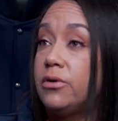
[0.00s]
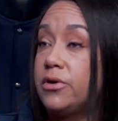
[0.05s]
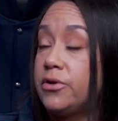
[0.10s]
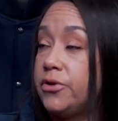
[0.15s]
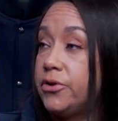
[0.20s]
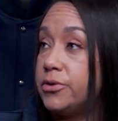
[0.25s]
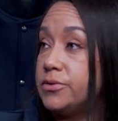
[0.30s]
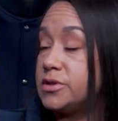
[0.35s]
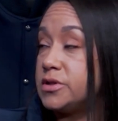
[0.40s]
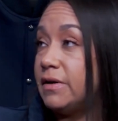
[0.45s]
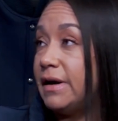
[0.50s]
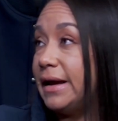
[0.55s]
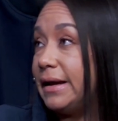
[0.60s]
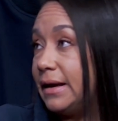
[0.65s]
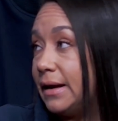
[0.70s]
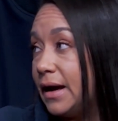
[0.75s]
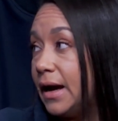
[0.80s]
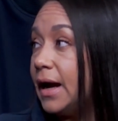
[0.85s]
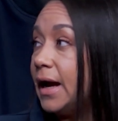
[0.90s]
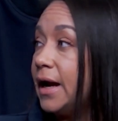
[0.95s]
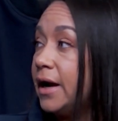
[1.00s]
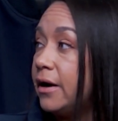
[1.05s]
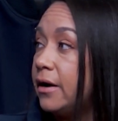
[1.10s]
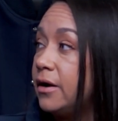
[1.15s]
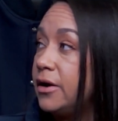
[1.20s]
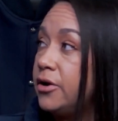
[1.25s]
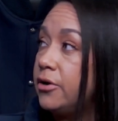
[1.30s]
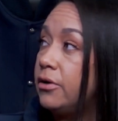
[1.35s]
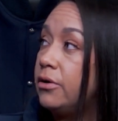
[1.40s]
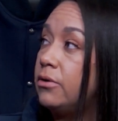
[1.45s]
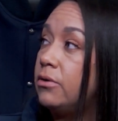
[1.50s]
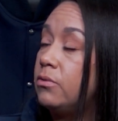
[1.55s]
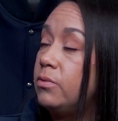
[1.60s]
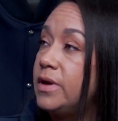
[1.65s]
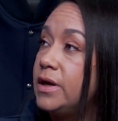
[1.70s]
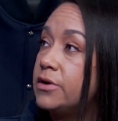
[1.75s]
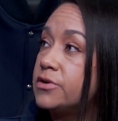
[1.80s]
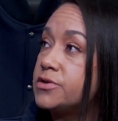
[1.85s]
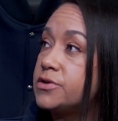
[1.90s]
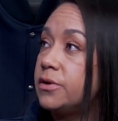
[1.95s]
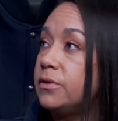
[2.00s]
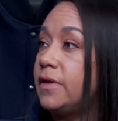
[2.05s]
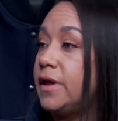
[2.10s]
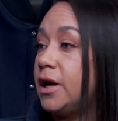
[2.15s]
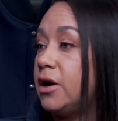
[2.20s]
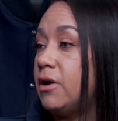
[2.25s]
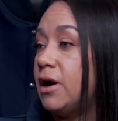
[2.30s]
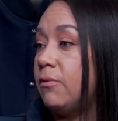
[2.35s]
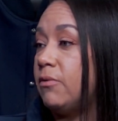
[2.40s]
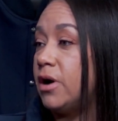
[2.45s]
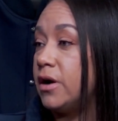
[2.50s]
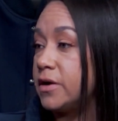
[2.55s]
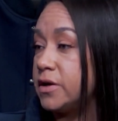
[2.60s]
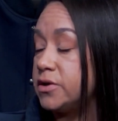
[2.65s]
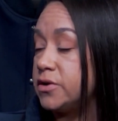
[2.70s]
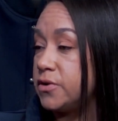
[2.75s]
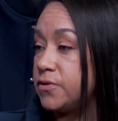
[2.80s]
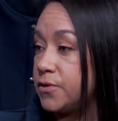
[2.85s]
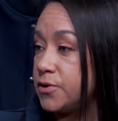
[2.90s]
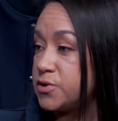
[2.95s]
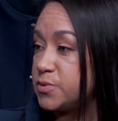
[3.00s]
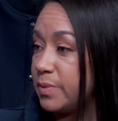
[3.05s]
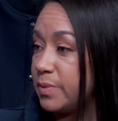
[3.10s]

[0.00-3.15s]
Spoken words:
clue. So I get hired. A week or so later, I walk into the first